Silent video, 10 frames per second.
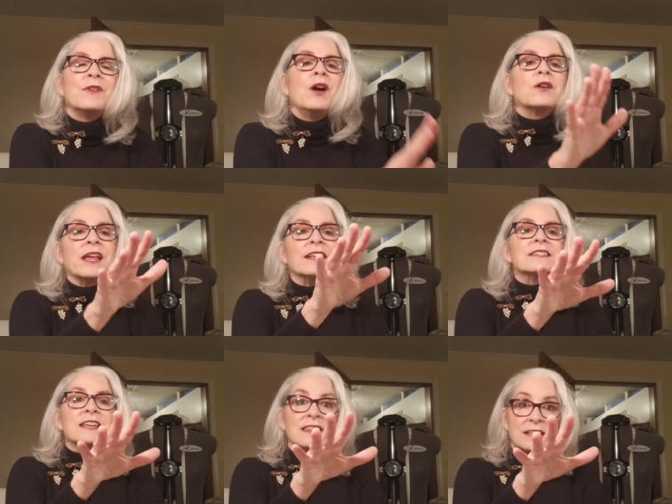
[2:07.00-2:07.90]
Okay, let's
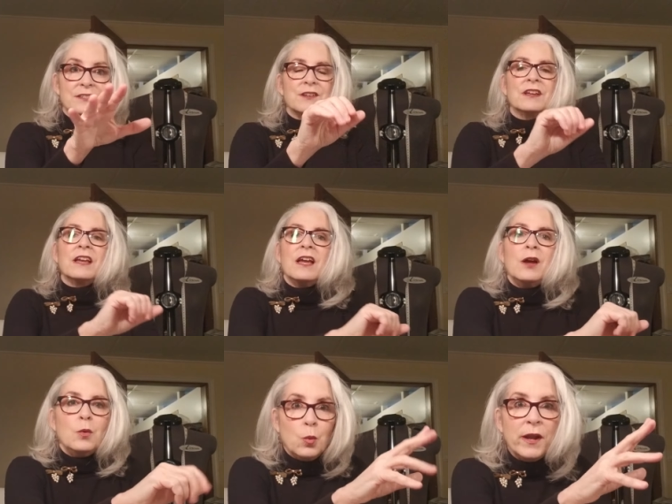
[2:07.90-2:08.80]
say this.
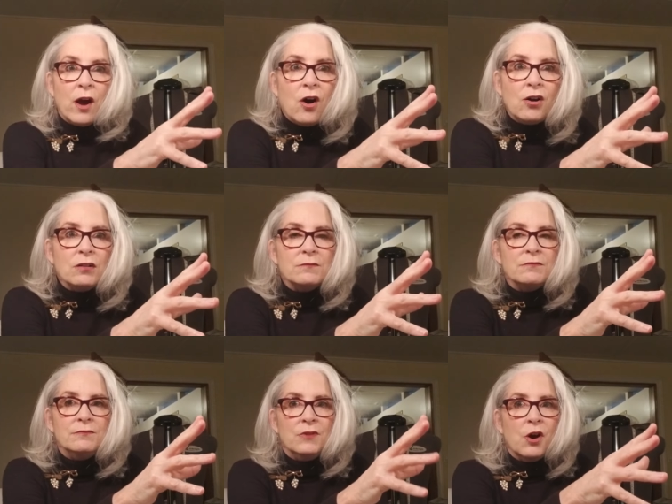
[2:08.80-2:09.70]
We all
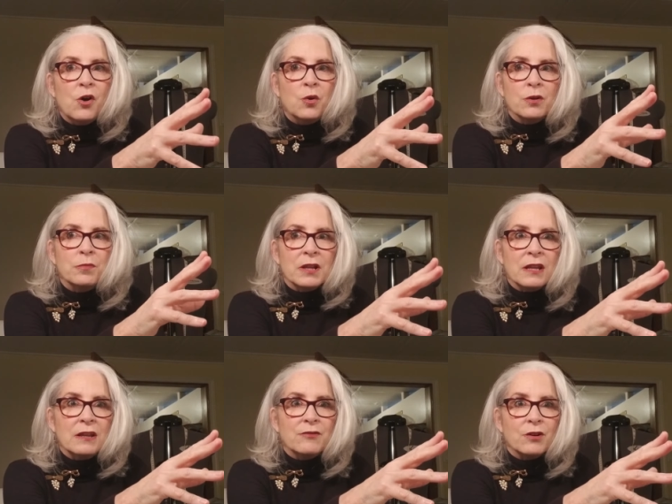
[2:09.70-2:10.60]
know or
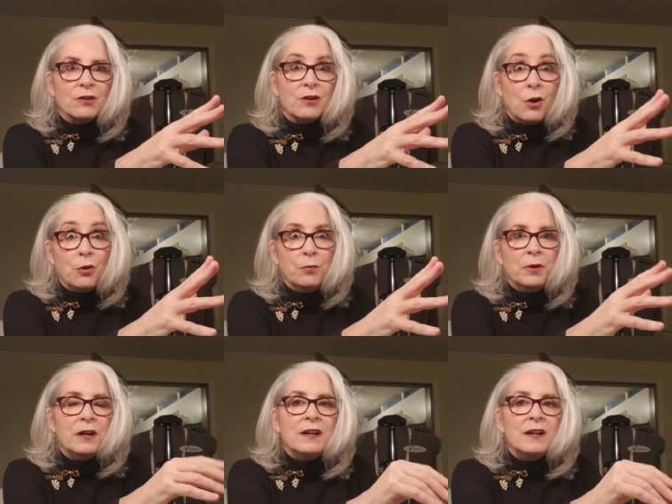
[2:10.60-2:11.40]
believe or hope